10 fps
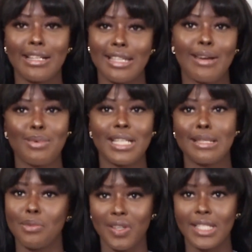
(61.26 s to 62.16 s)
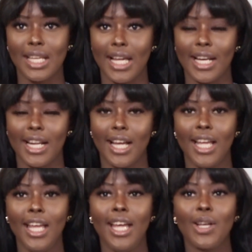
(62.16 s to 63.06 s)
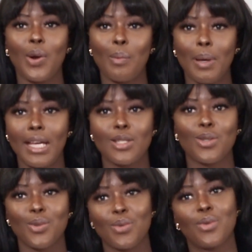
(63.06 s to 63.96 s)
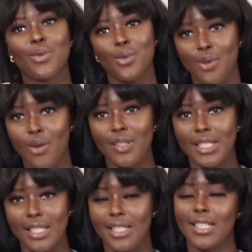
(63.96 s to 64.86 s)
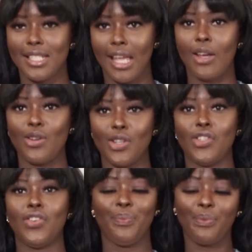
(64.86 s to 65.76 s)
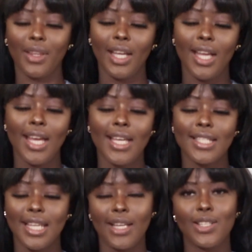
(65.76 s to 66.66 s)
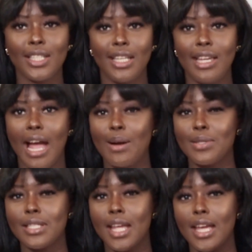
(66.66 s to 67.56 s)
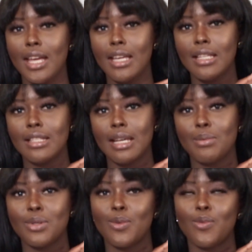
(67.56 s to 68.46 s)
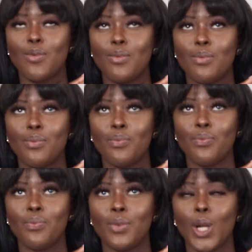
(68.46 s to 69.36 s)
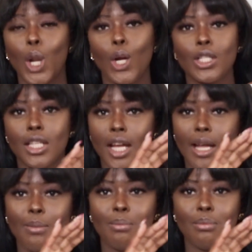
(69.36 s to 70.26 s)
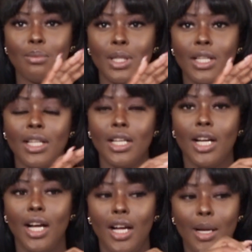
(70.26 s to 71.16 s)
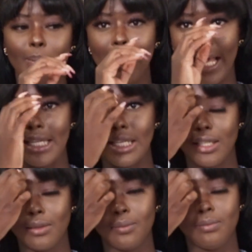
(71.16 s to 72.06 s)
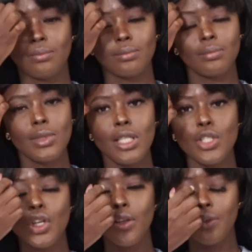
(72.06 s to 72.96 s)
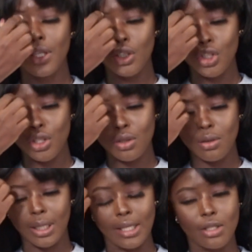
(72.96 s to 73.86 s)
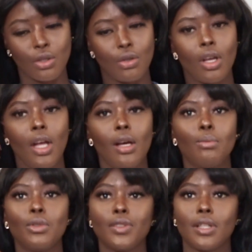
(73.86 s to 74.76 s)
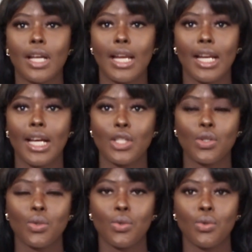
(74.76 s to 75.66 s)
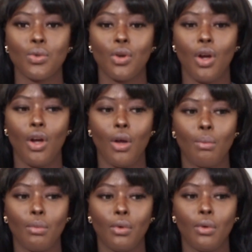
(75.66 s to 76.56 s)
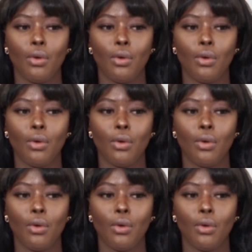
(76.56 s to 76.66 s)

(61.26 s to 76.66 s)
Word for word: because everybody is moving to Canada compared to obviously the second country. Secondly, I'll say in terms of long-term uh, planning. So if you're not just looking to move to Canada to um,